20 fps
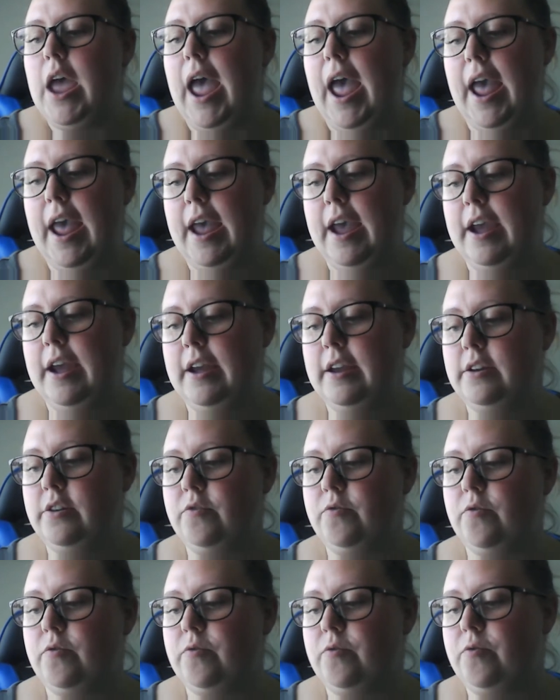And
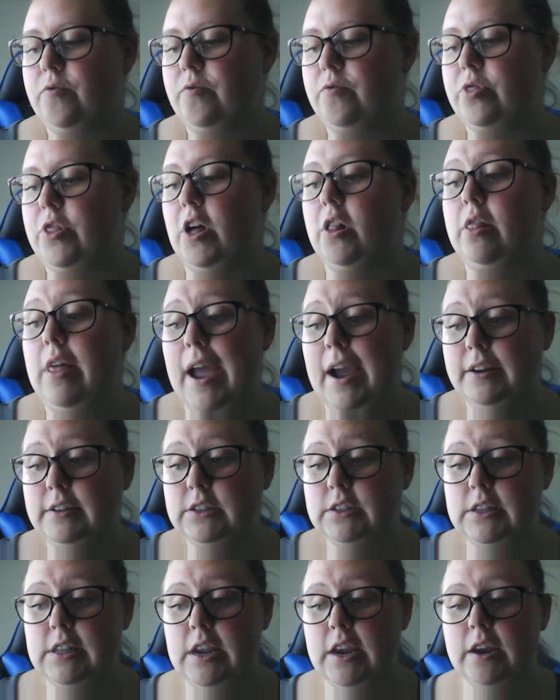the
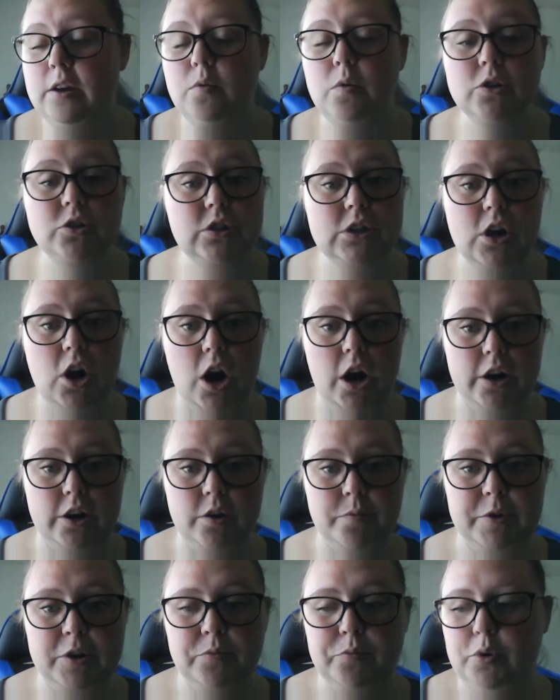last thing was the
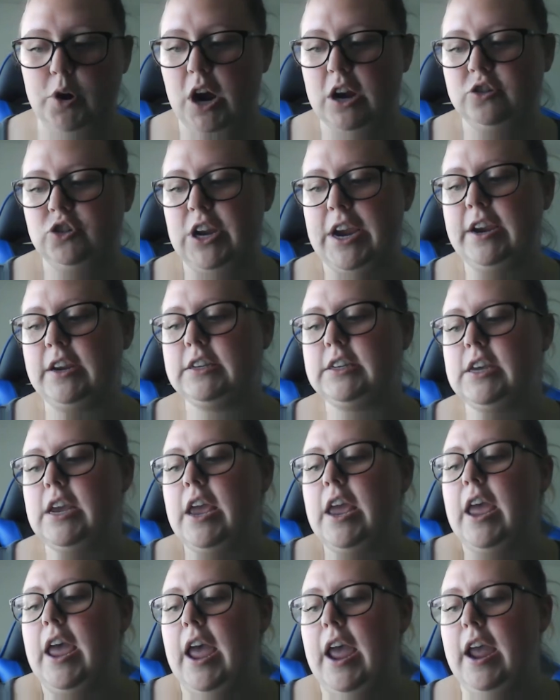argument project.
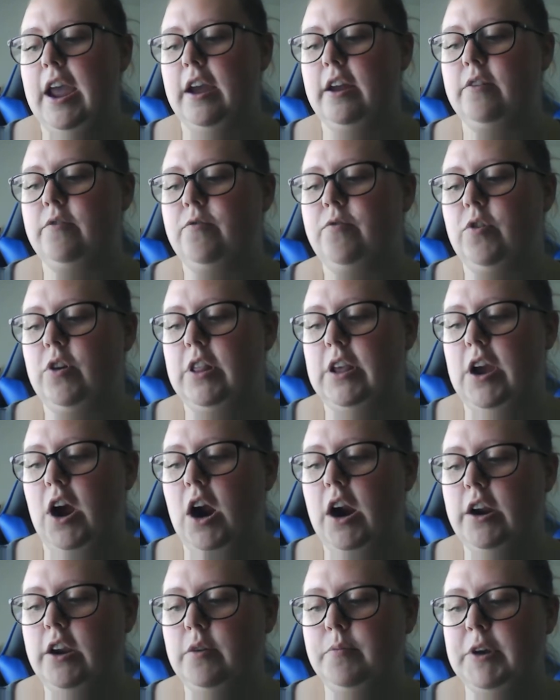And for the
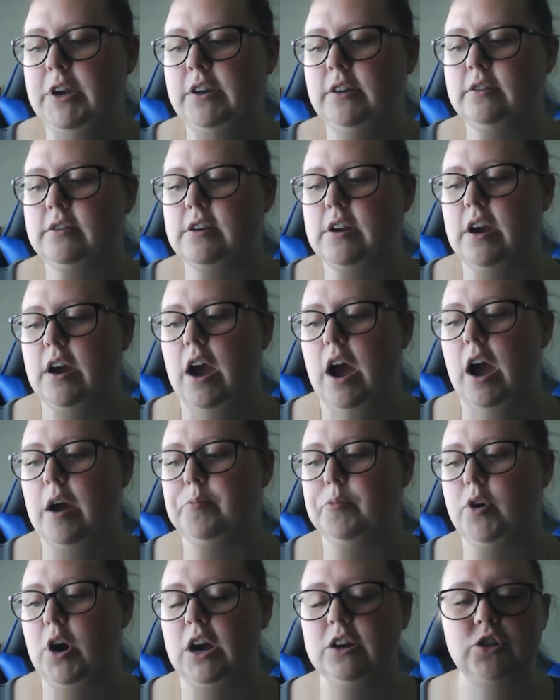argument
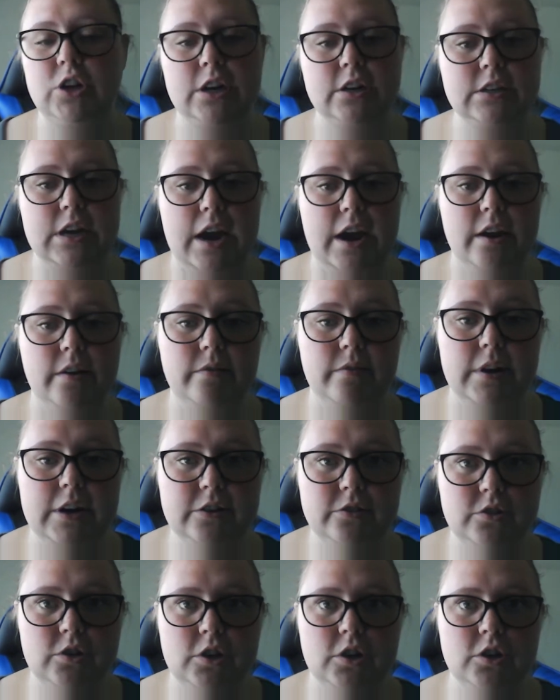project, I
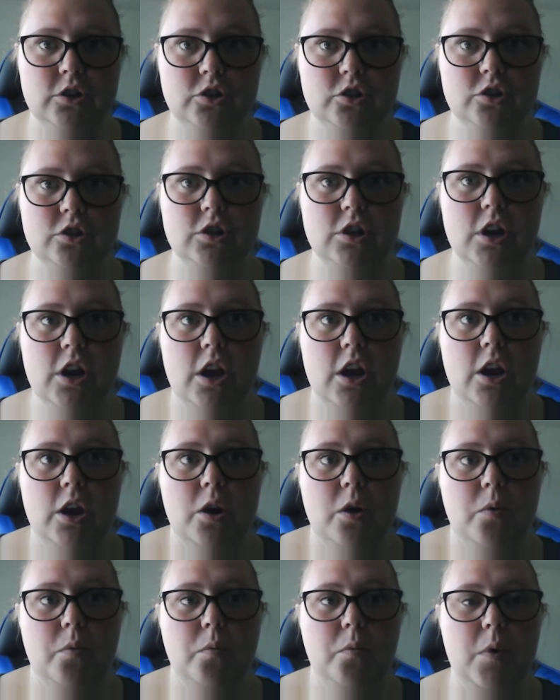researched
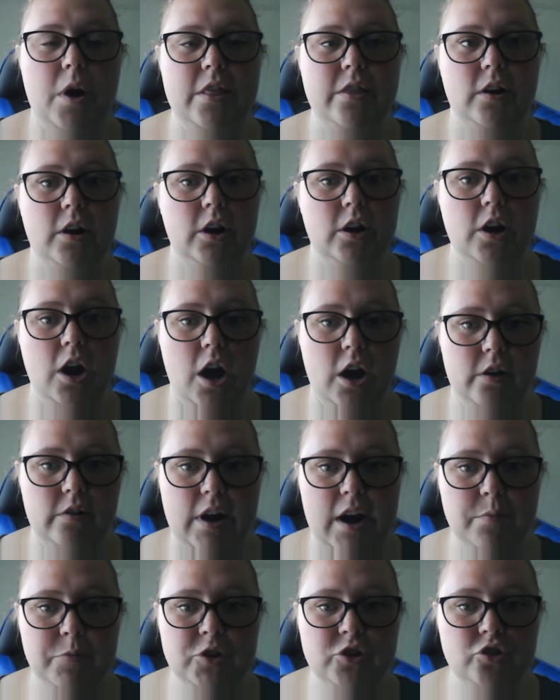whether or not
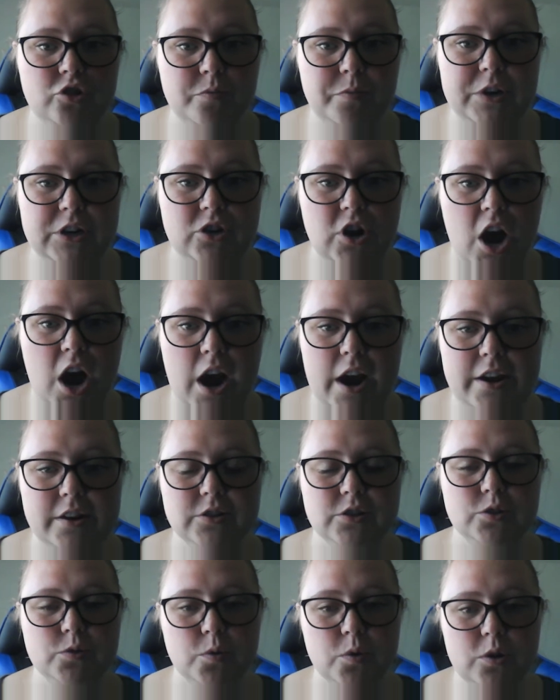grammar should be taught in
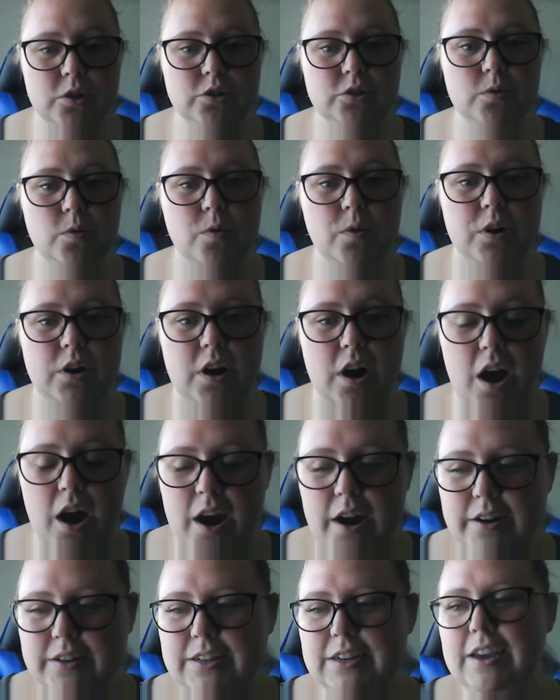schools or
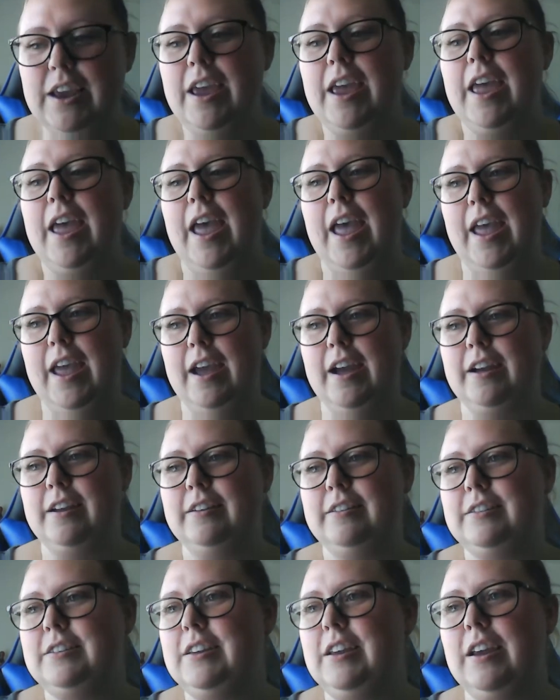not.
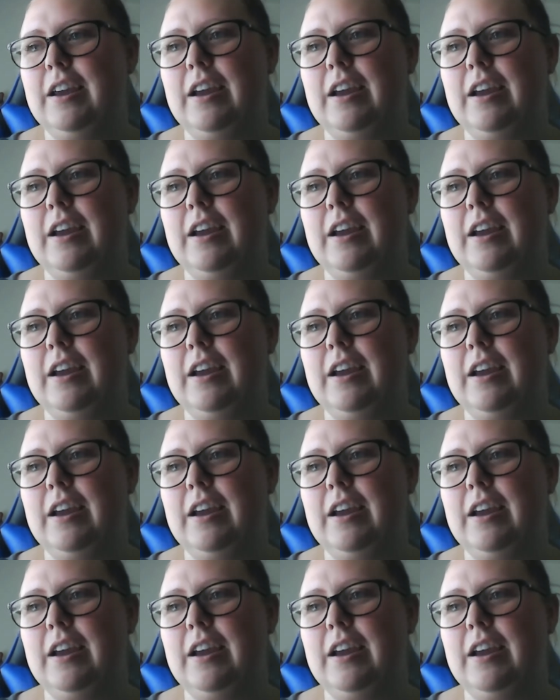And